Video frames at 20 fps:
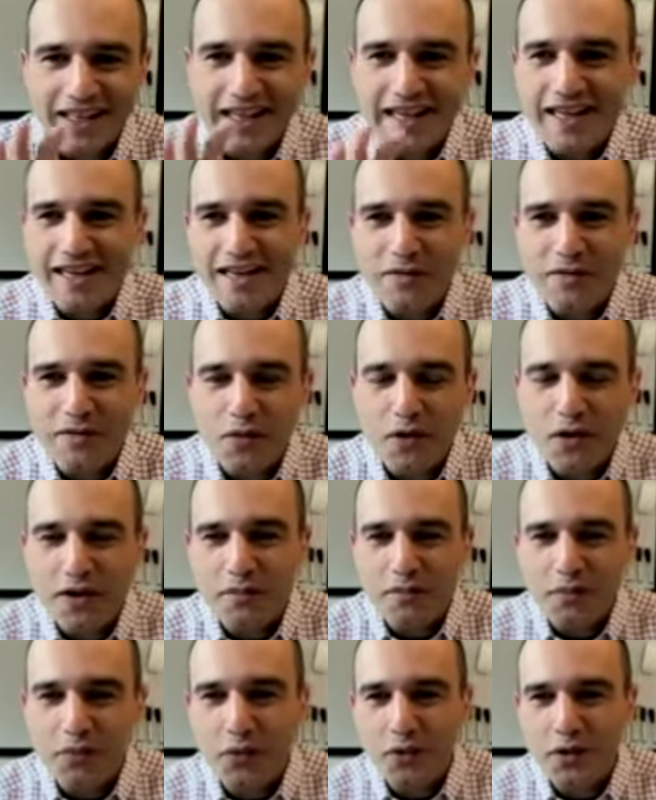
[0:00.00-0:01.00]
Any
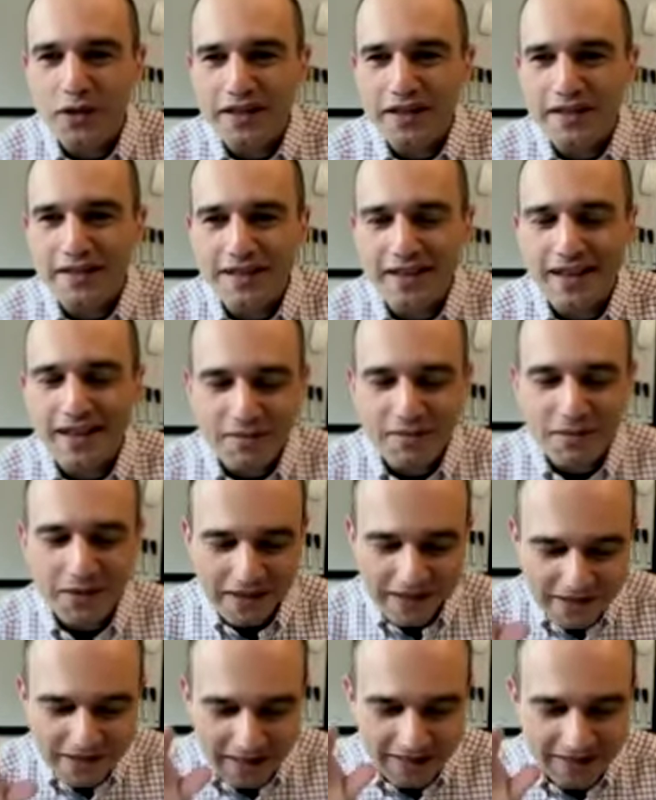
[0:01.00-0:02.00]
one point in time,
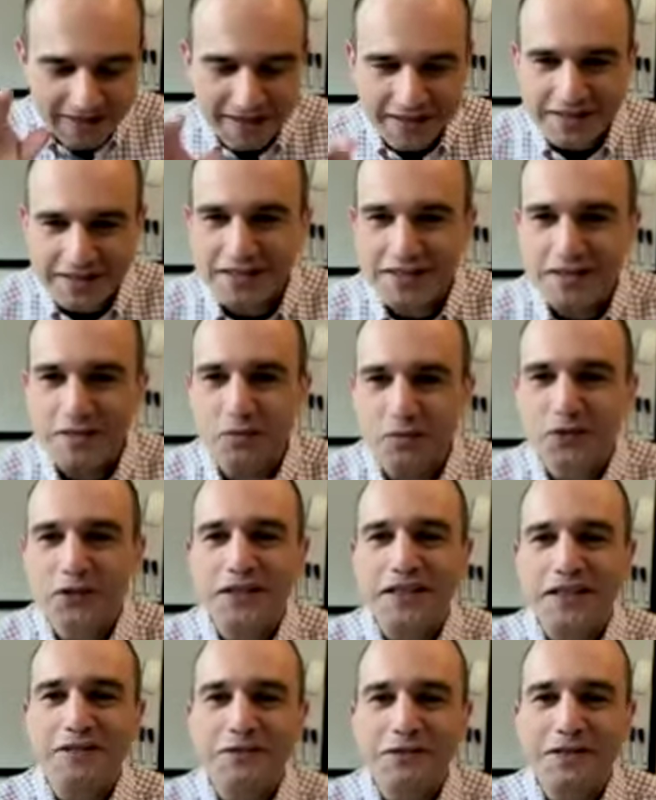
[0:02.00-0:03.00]
it's like, this is the
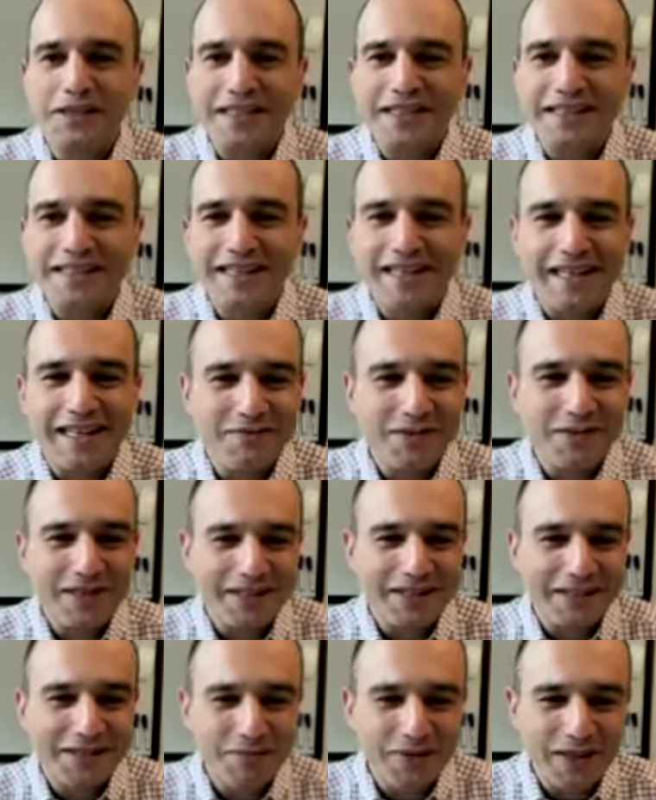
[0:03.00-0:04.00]
most interesting time
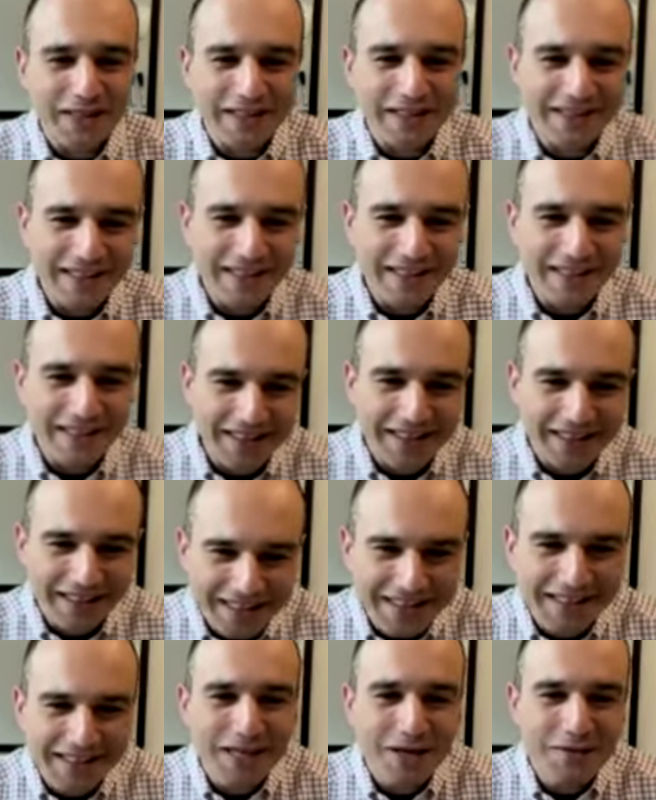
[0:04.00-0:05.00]
in this space. And I think
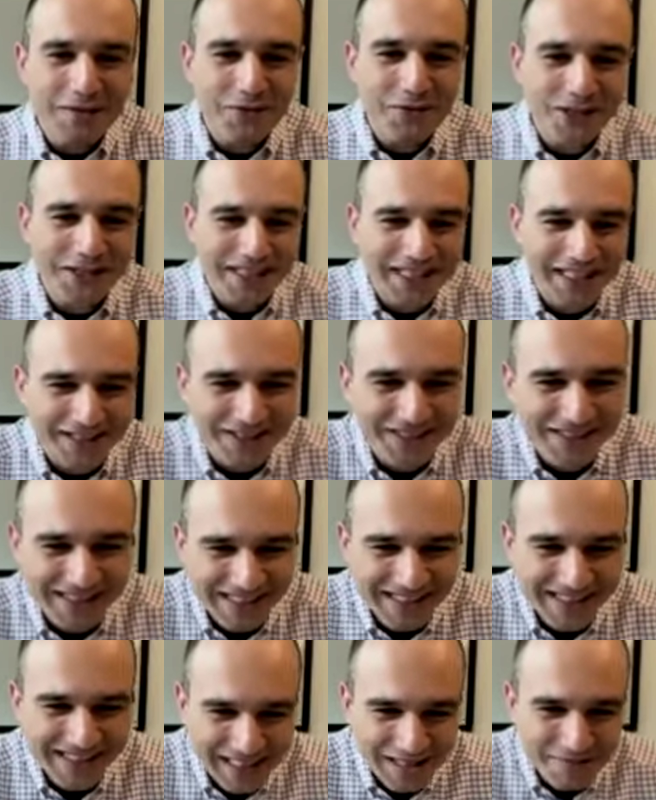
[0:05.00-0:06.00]
this is the most
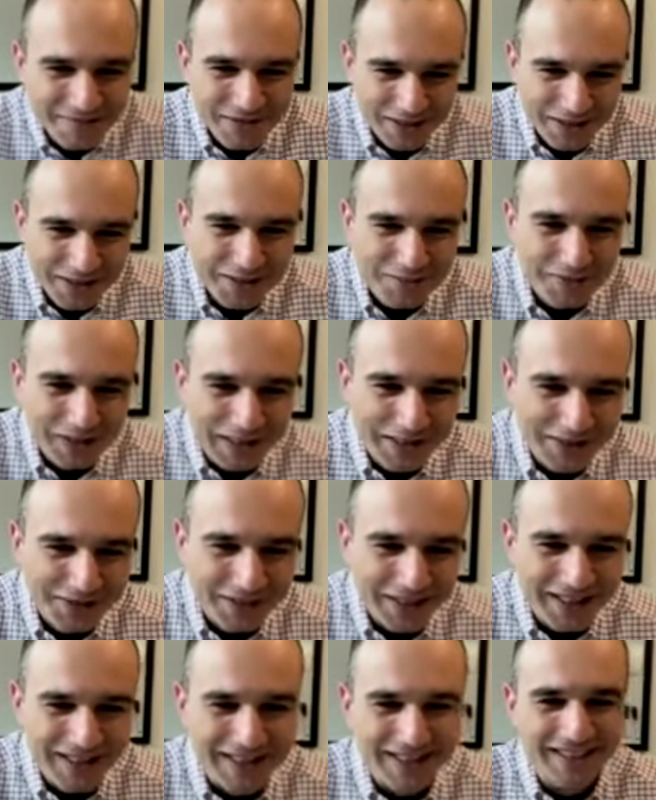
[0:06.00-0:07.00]
interesting time in this space
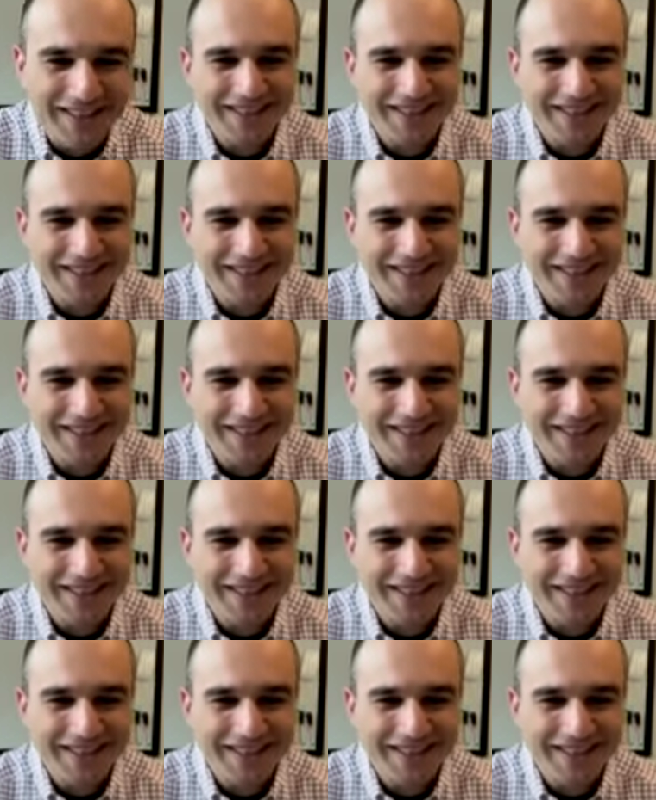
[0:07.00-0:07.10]
right now.